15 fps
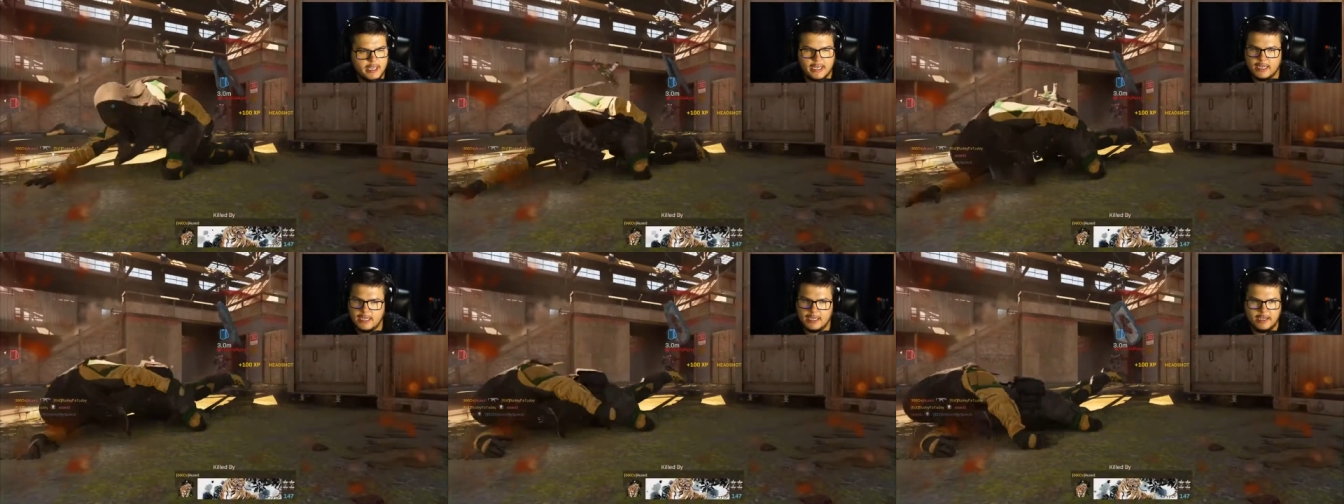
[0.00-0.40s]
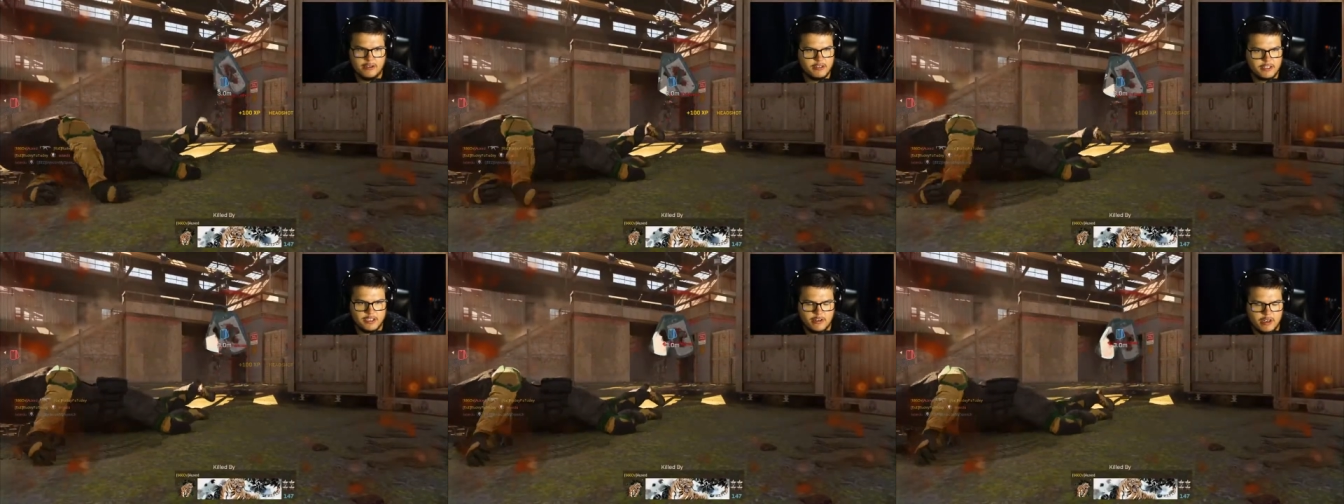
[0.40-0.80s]
that I
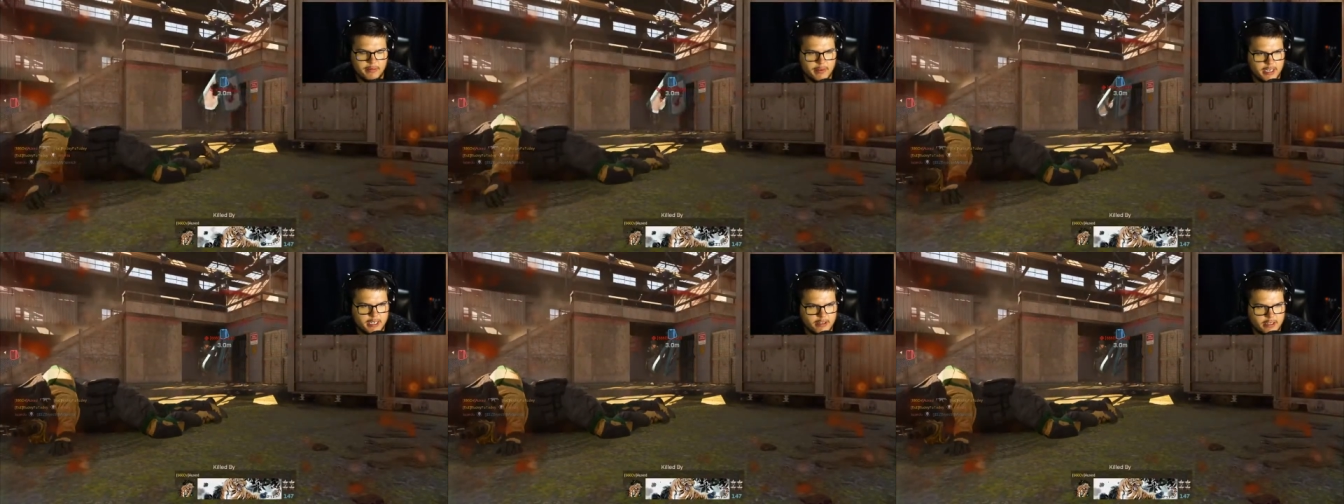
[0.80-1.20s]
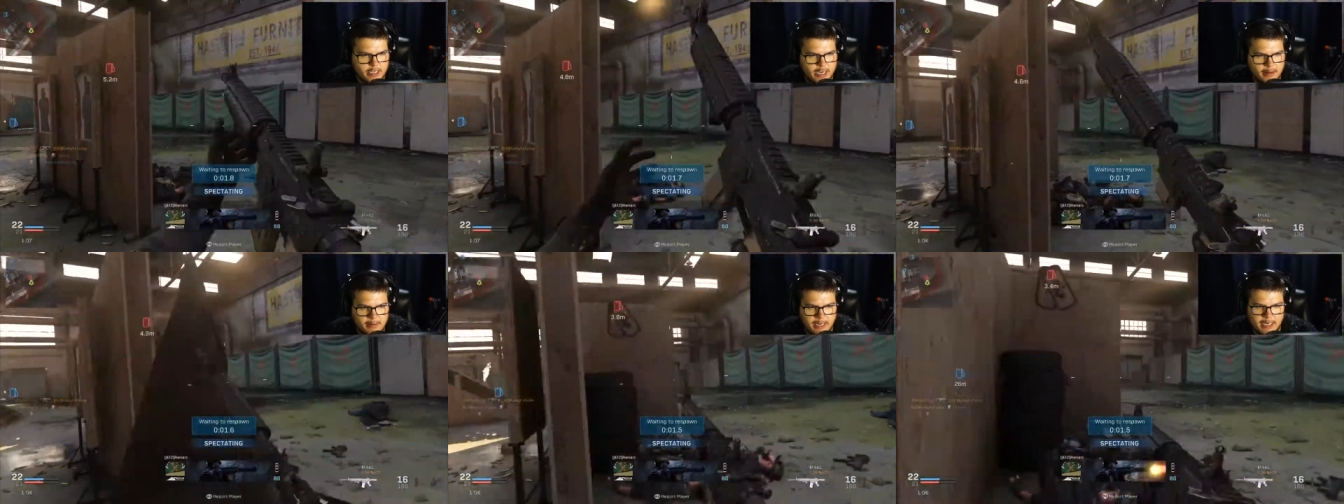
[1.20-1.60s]
was so happy I killed
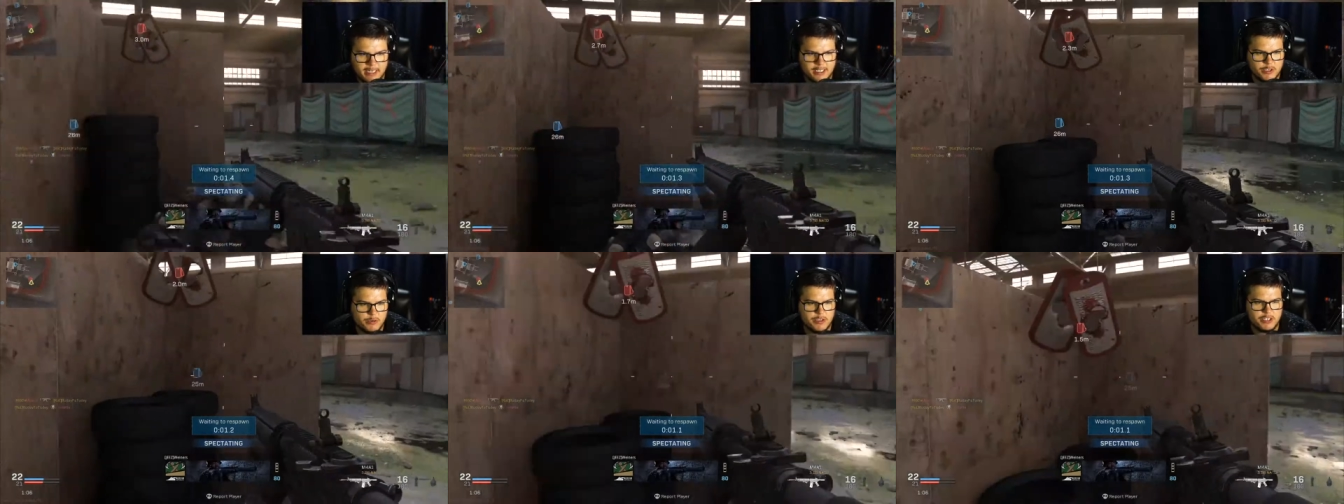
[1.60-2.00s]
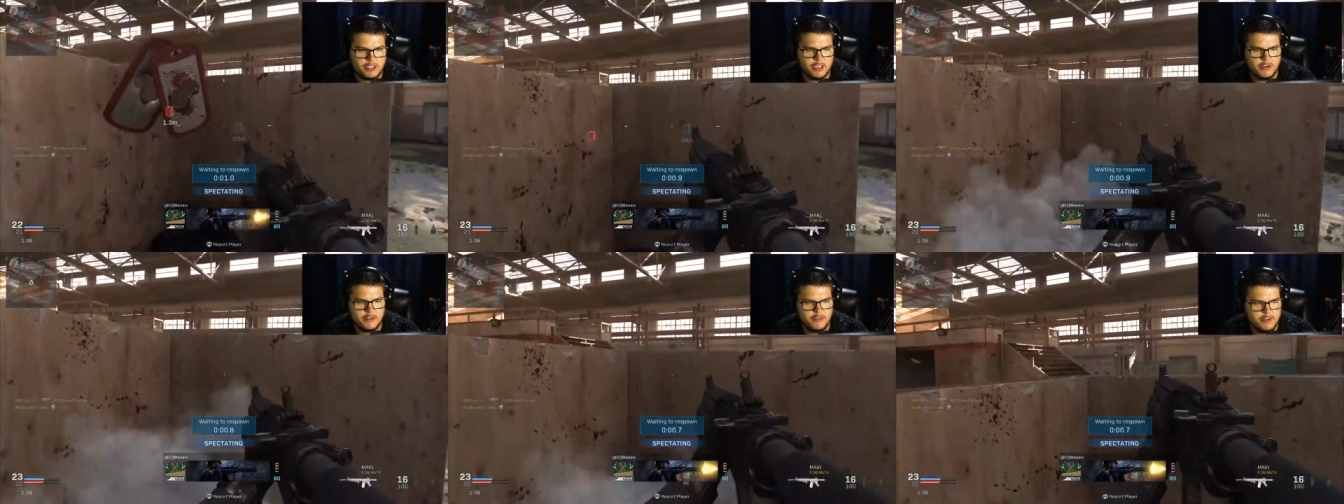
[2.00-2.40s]
that guy. I'm not going to switch,
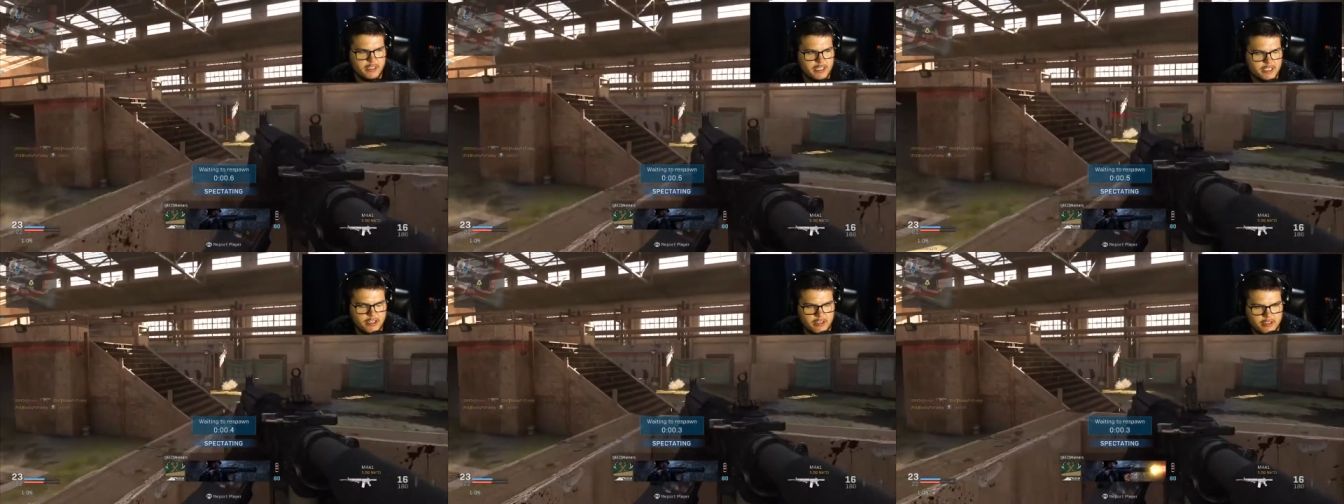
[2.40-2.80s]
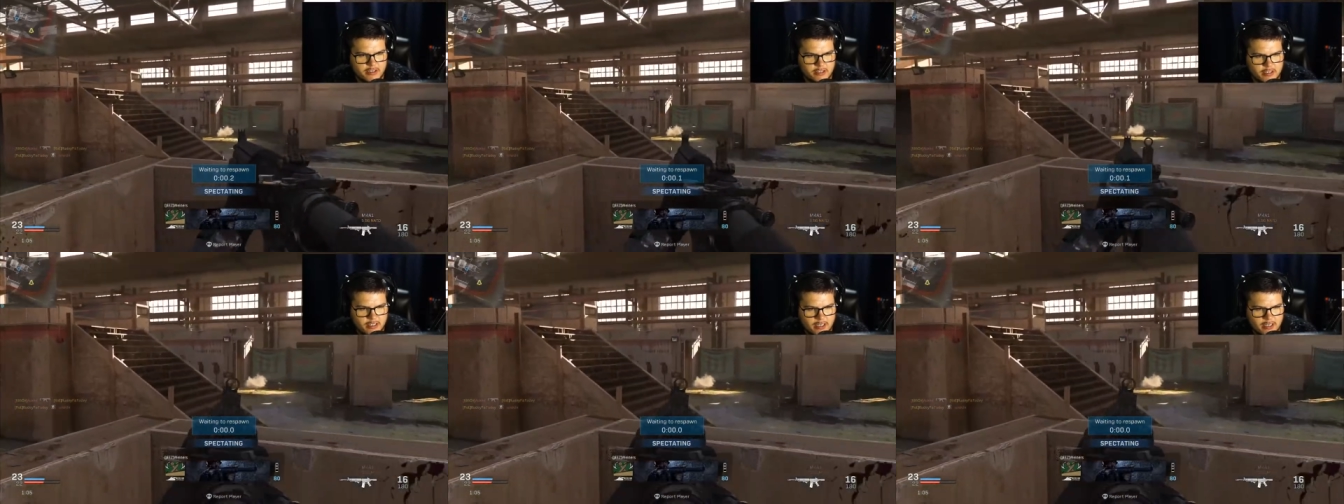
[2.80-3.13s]
though. If we like start,